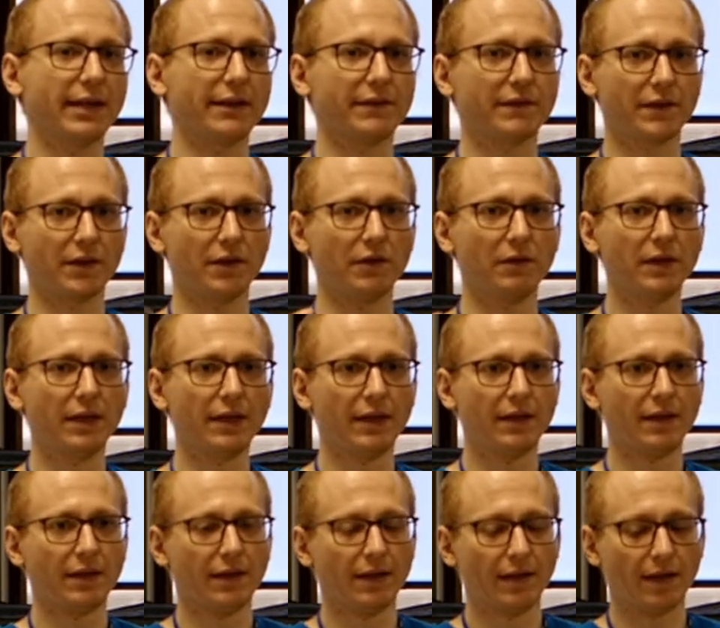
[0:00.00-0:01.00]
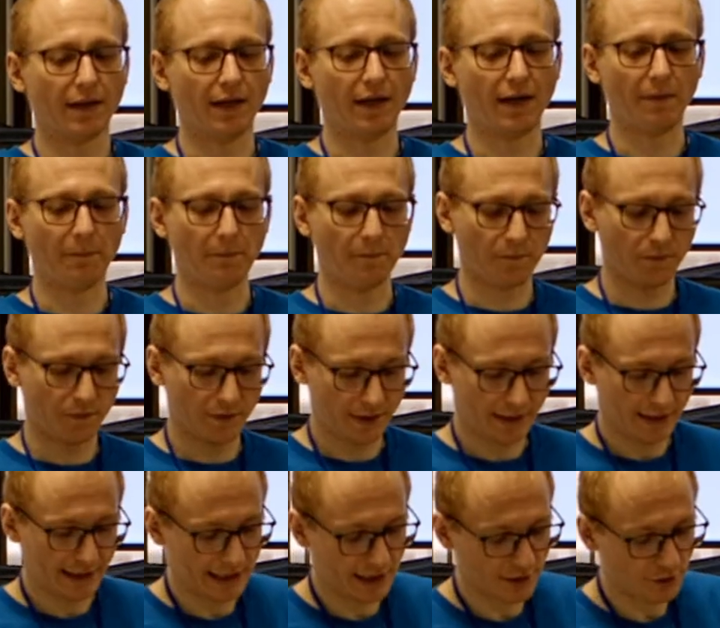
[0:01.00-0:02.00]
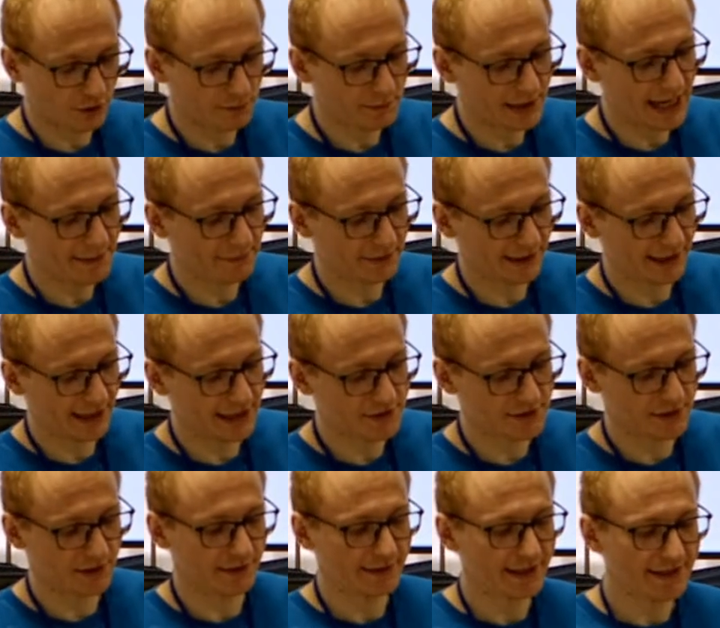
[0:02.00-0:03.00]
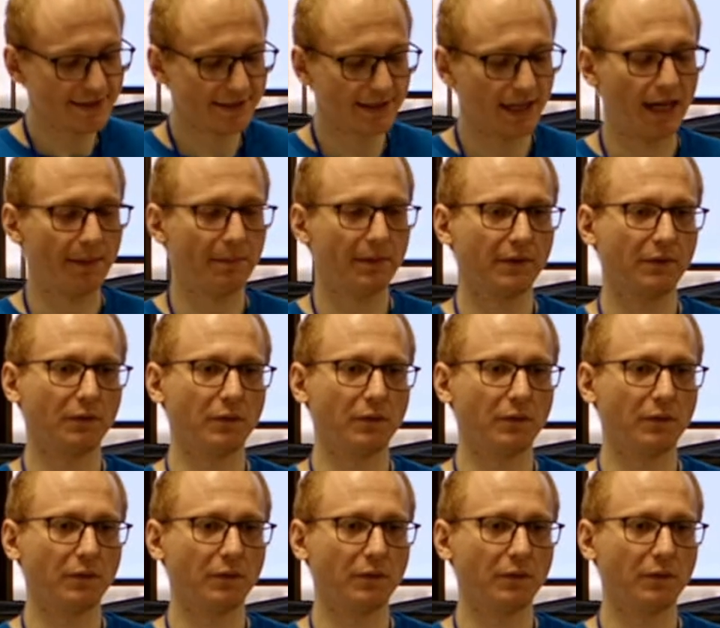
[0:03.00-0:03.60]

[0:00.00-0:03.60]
And so um, in a normal application on desktop,